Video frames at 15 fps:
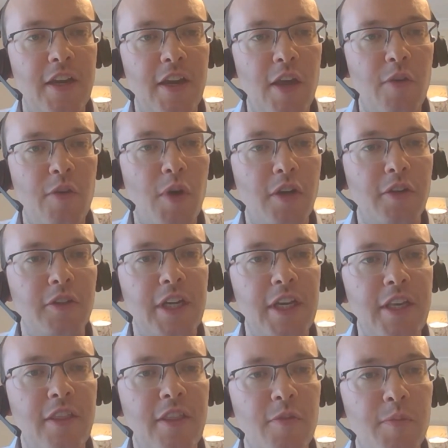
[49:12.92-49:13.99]
it will
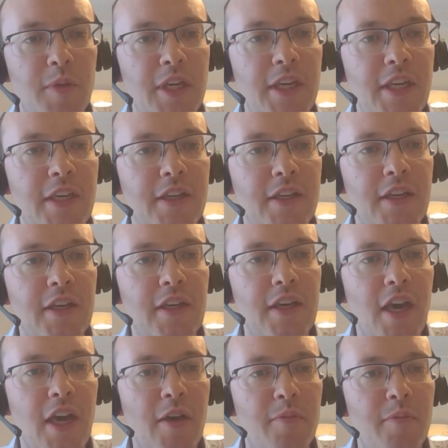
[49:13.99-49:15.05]
need to be,
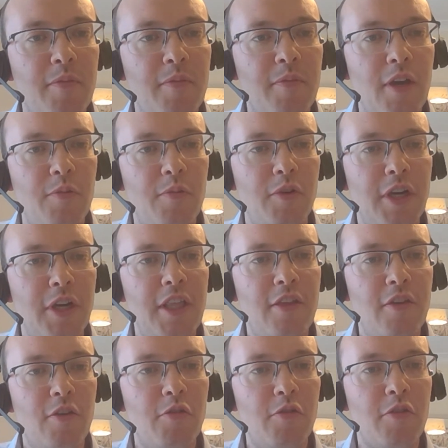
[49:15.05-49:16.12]
it will need
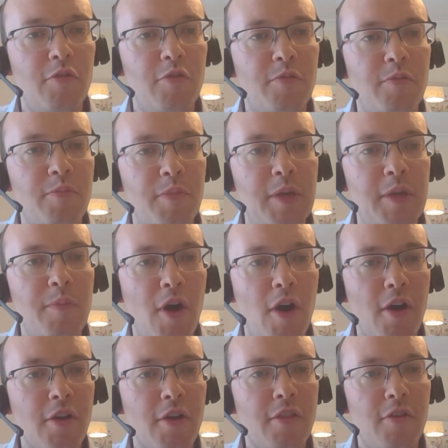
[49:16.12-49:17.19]
to also be
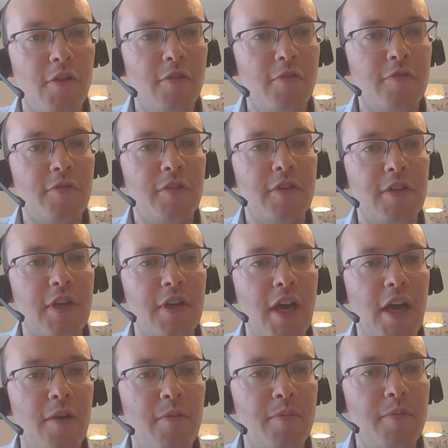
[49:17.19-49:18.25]
part of
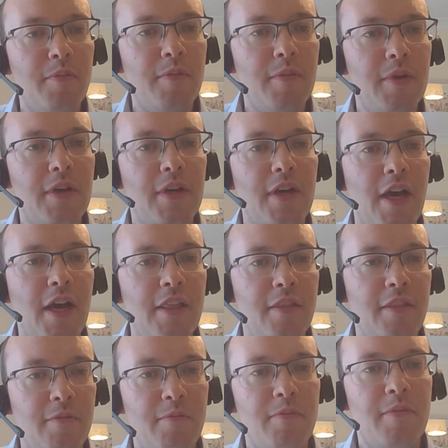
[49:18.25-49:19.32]
a
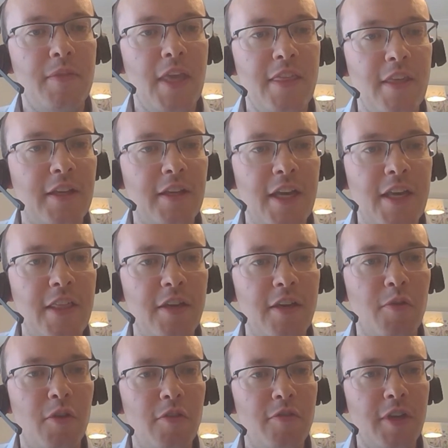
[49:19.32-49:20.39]
designated
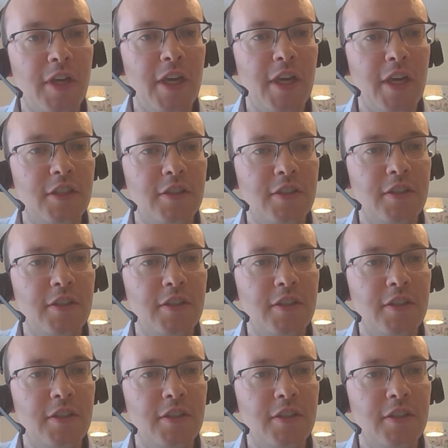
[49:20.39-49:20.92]
qualification.